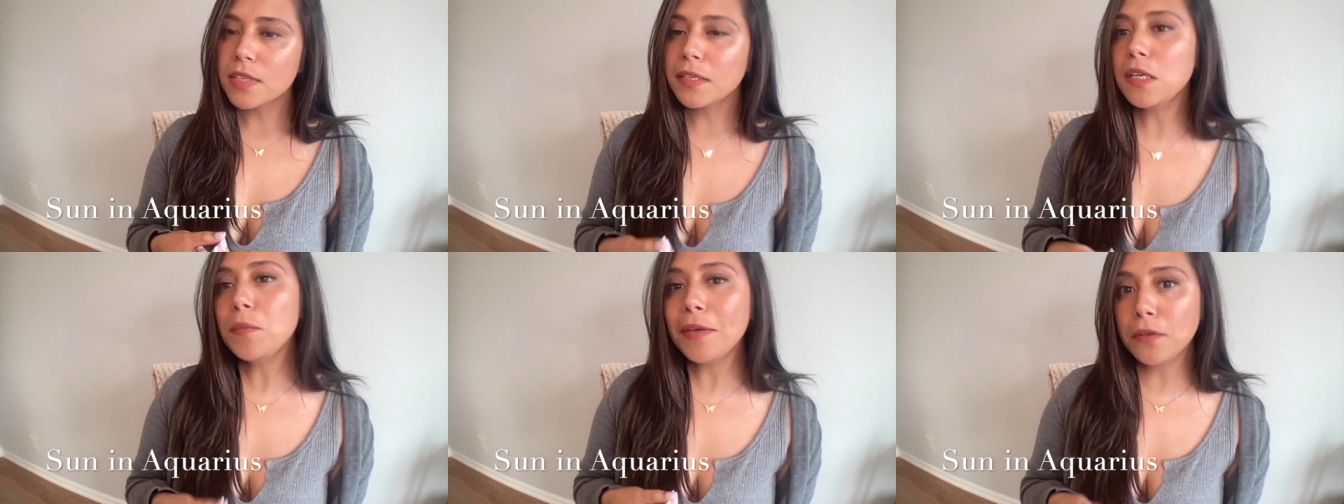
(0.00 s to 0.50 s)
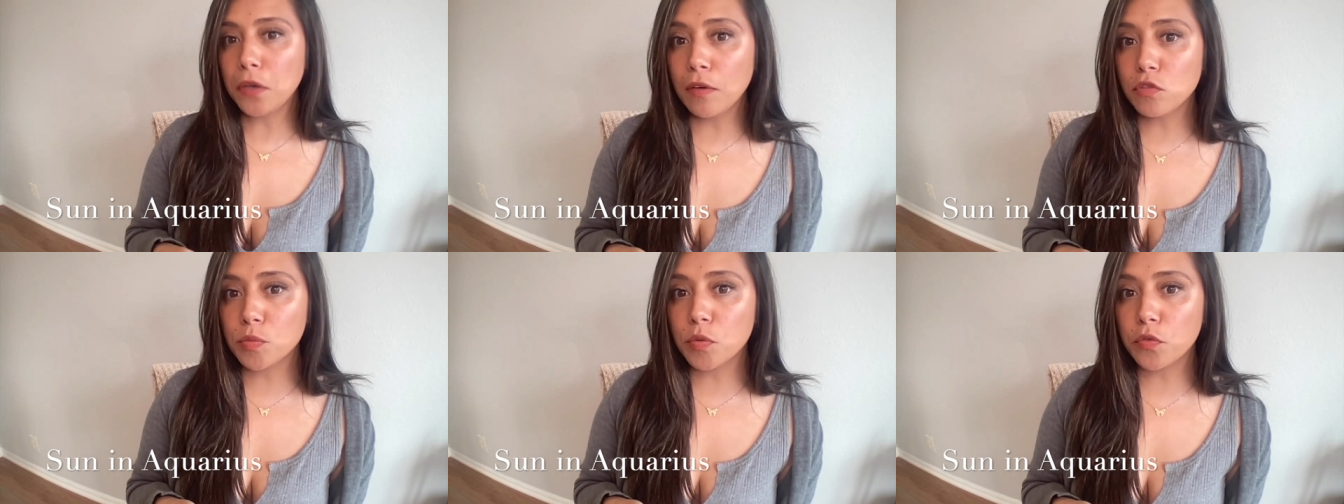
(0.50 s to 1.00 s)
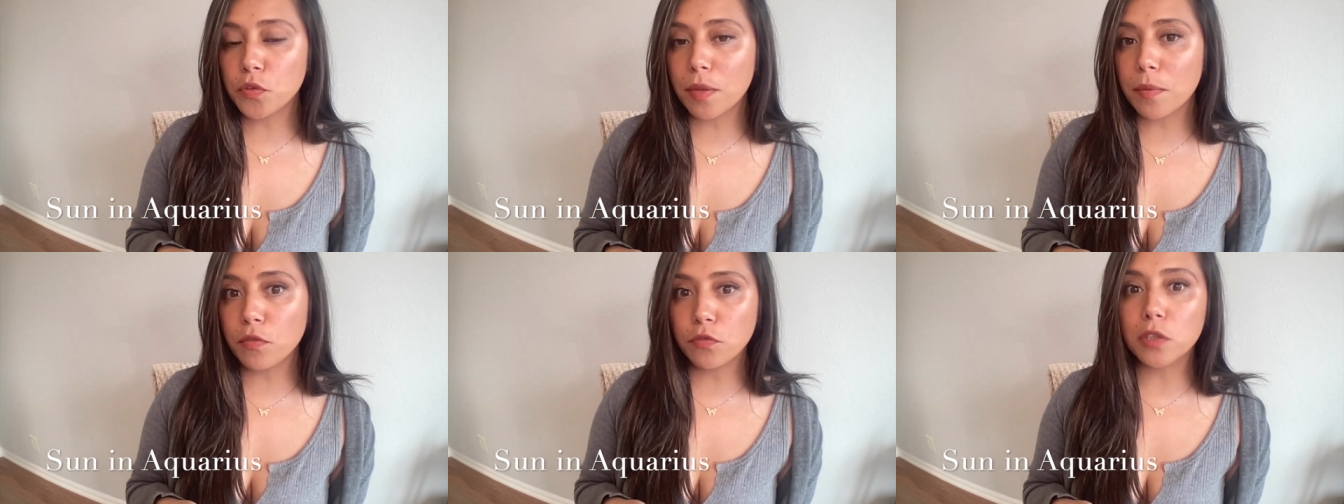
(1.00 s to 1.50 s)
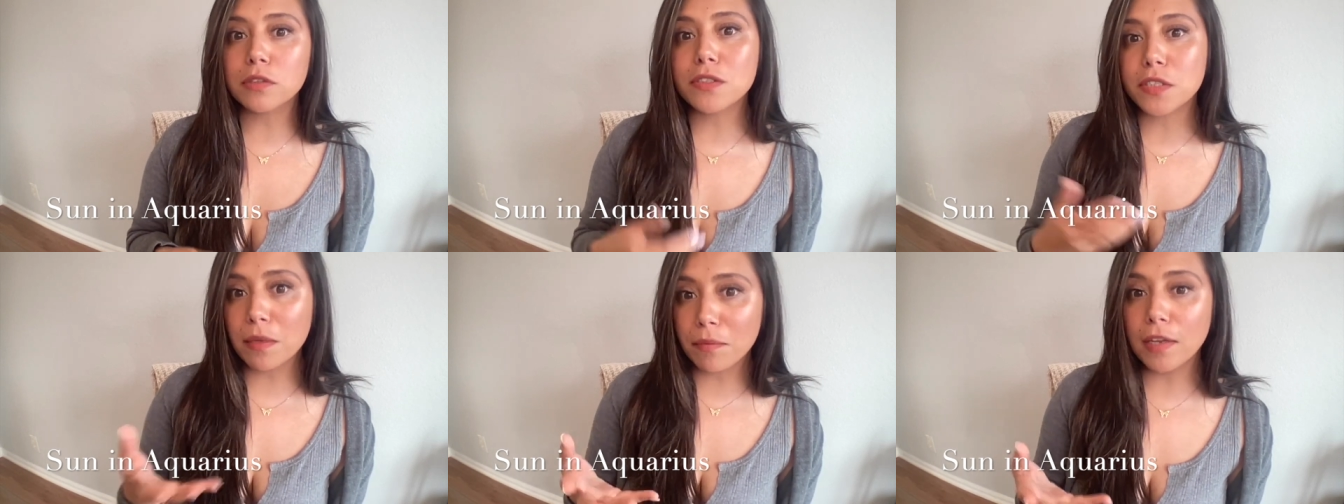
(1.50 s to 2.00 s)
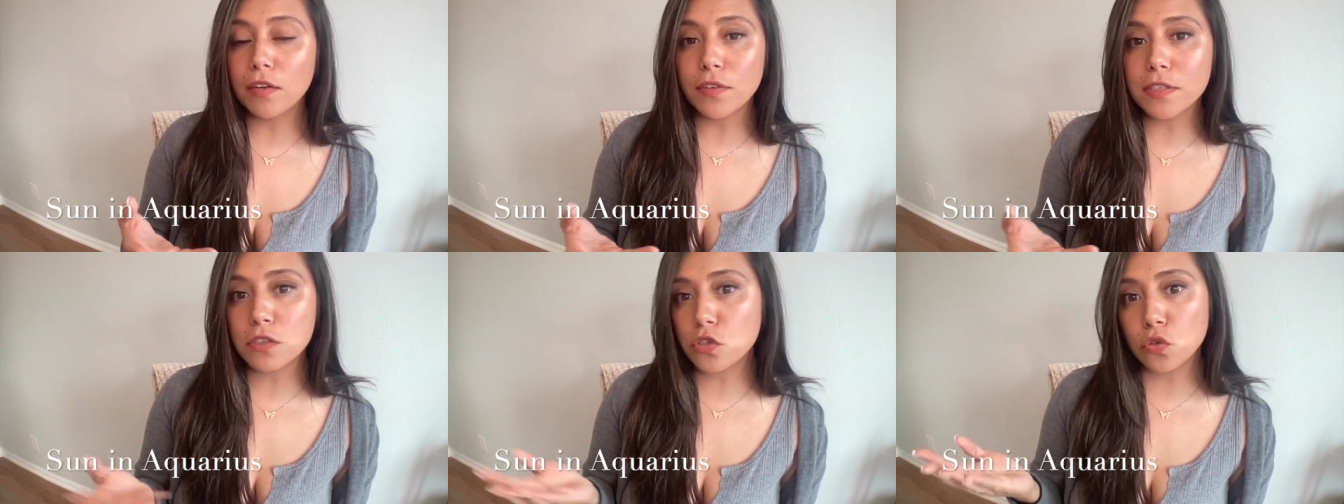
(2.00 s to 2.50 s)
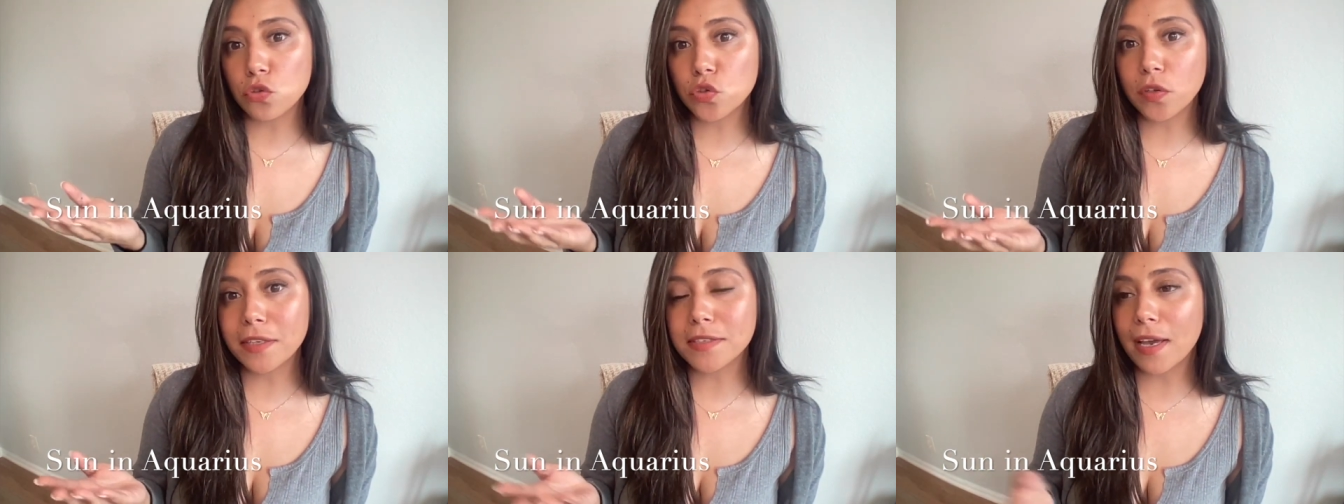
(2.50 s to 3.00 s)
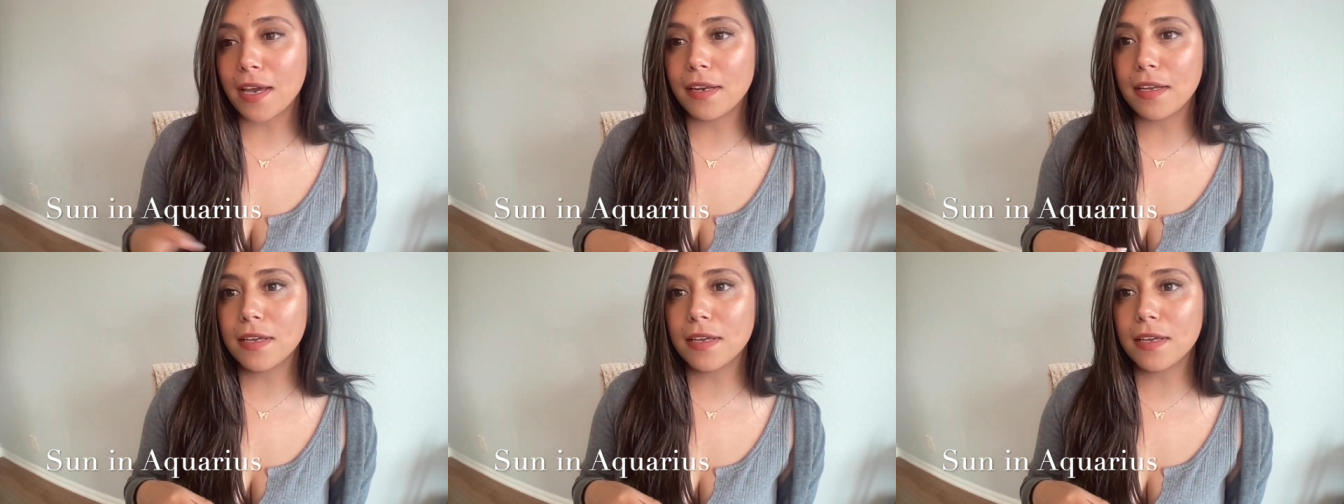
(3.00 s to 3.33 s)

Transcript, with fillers: can be uncomfortable for them at first. It can manifest as social anxiety,